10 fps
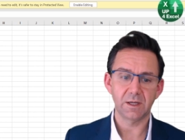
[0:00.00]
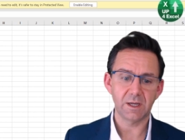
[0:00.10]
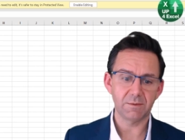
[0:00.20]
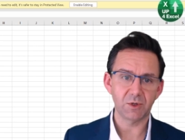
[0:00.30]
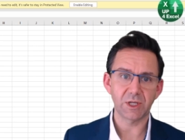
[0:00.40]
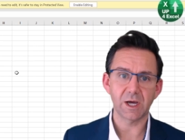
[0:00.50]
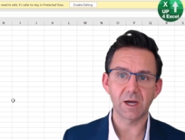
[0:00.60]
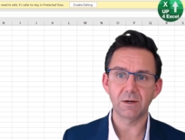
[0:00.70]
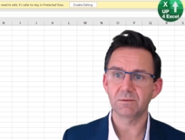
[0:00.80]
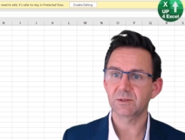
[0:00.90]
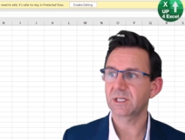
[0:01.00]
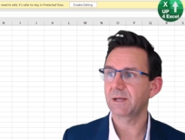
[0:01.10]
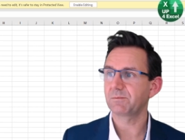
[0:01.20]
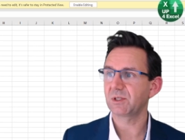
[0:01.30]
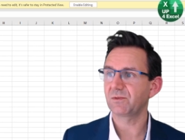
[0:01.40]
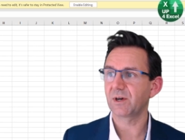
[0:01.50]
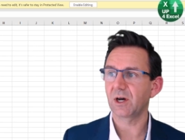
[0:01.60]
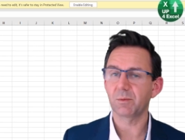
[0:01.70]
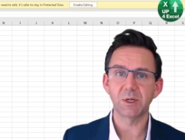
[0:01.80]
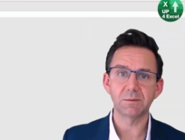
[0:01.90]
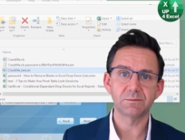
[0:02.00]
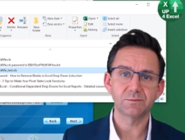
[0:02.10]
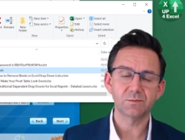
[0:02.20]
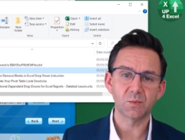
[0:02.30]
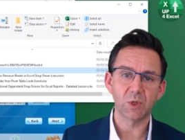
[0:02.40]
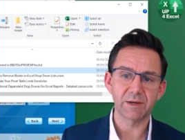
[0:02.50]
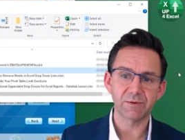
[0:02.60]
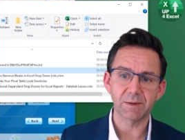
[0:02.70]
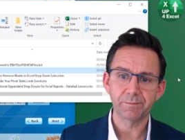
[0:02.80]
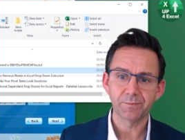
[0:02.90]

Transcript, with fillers: In we go. It's an empty file, but whatever.